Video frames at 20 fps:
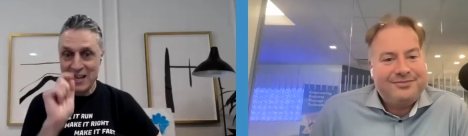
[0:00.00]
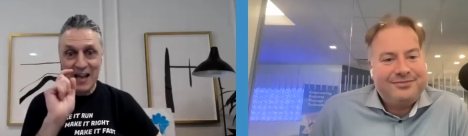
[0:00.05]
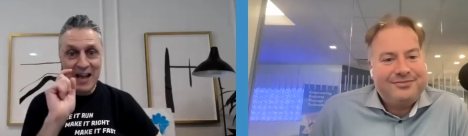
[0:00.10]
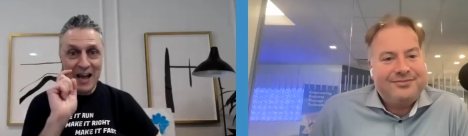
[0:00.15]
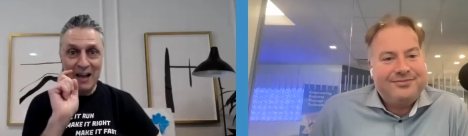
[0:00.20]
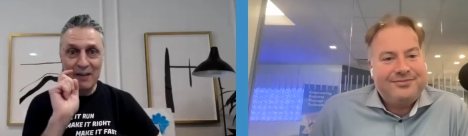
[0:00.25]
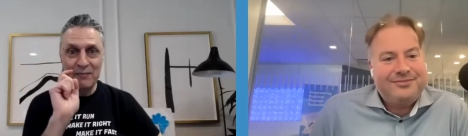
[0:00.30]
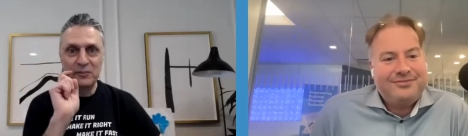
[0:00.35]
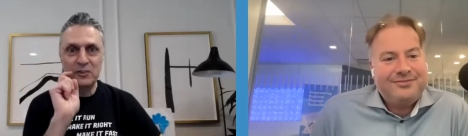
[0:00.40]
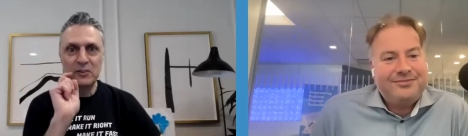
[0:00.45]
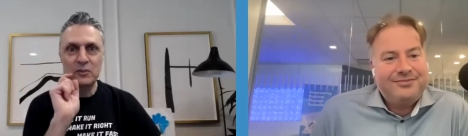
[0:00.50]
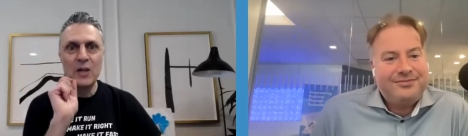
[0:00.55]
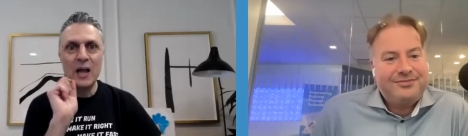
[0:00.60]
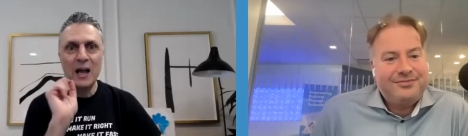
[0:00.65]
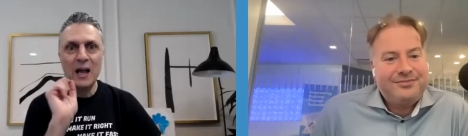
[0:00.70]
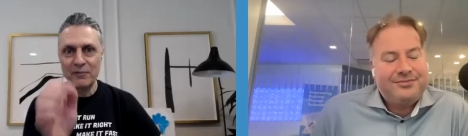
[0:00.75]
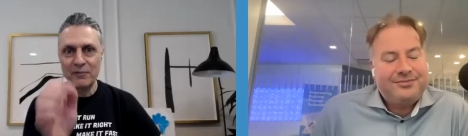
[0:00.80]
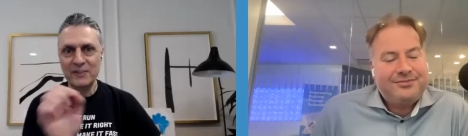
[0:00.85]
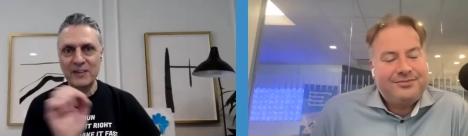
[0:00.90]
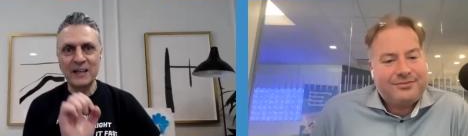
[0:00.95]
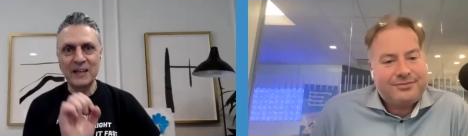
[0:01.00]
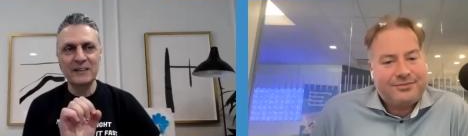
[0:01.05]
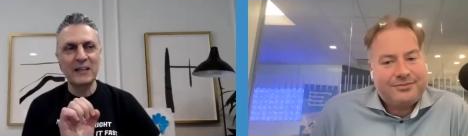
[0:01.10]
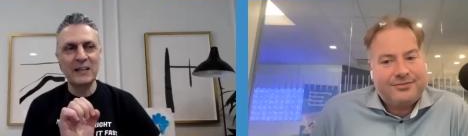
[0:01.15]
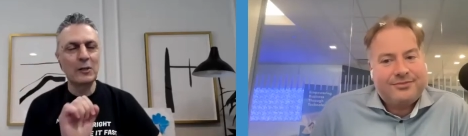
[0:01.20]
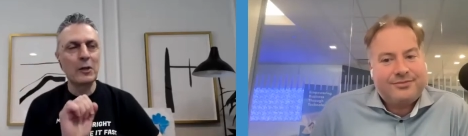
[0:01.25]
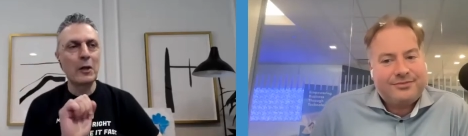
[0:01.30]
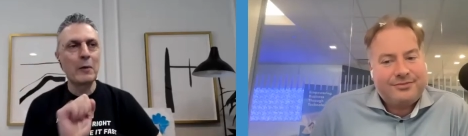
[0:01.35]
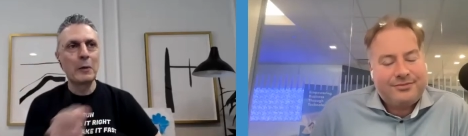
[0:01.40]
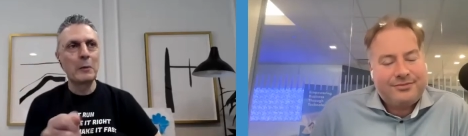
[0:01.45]
Speaker 1: I've, yeah, can't tell you how
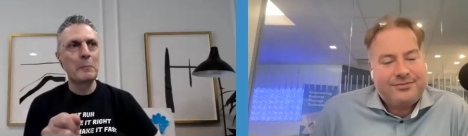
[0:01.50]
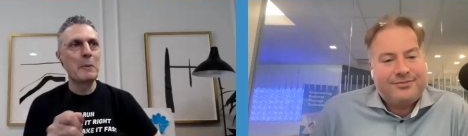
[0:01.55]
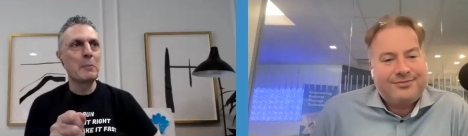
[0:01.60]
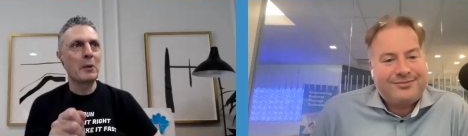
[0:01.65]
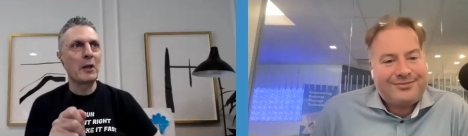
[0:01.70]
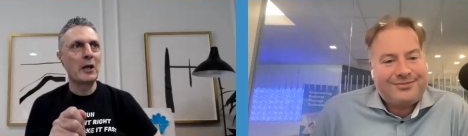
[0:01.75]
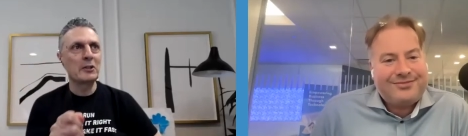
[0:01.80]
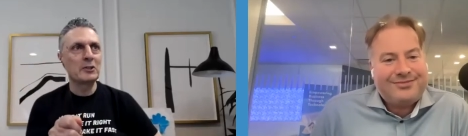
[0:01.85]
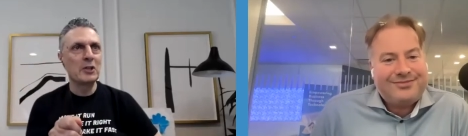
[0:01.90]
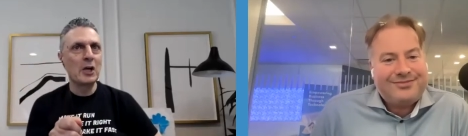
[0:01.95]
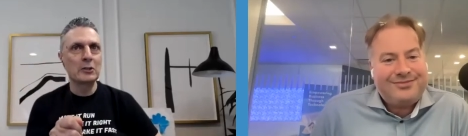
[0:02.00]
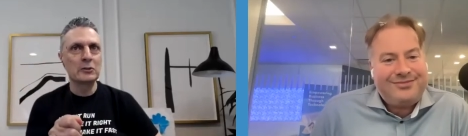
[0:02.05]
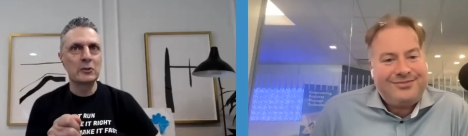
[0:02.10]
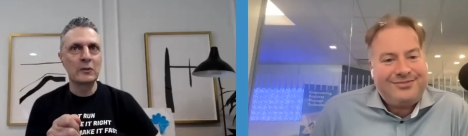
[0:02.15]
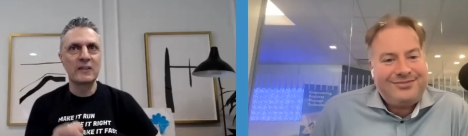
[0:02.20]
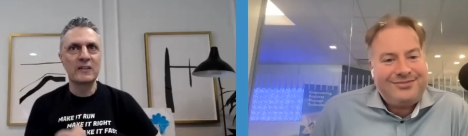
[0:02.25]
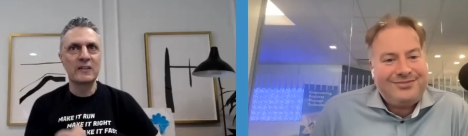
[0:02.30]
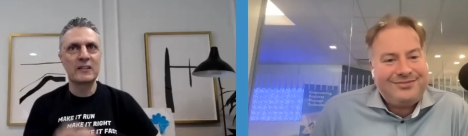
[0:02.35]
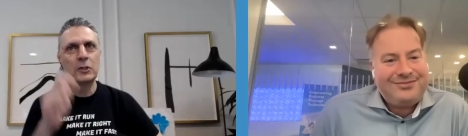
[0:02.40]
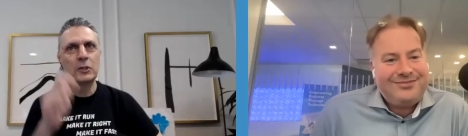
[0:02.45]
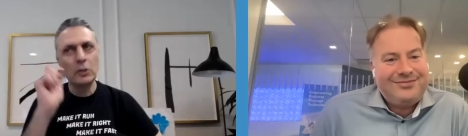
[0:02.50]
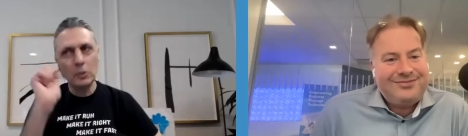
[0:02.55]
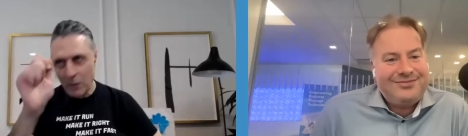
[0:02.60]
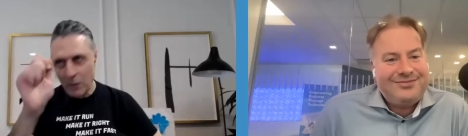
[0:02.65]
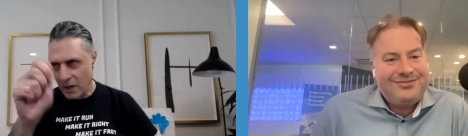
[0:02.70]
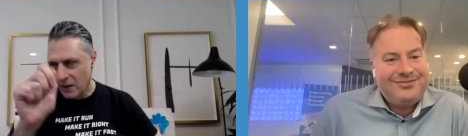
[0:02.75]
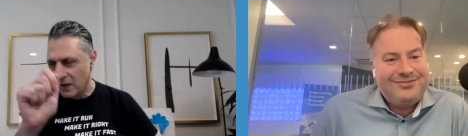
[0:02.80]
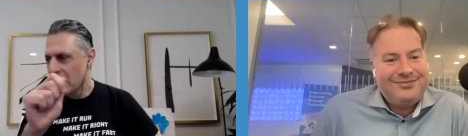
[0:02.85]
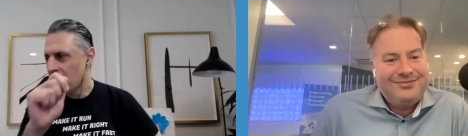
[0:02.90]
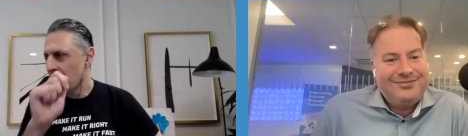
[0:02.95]
many people I talked to. This, you know what?
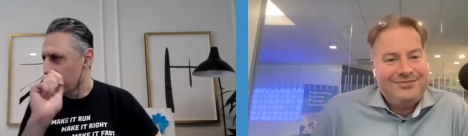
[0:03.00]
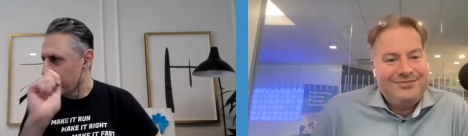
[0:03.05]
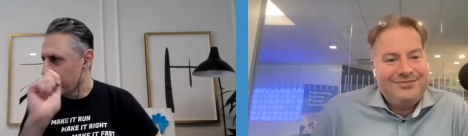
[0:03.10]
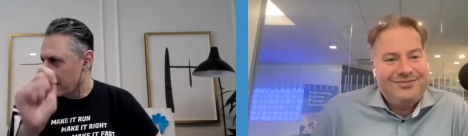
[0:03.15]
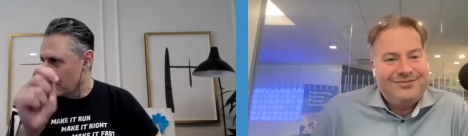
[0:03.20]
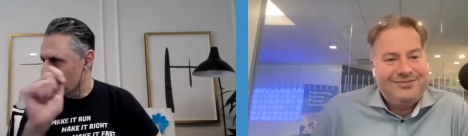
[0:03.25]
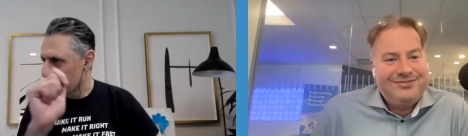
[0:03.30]
There's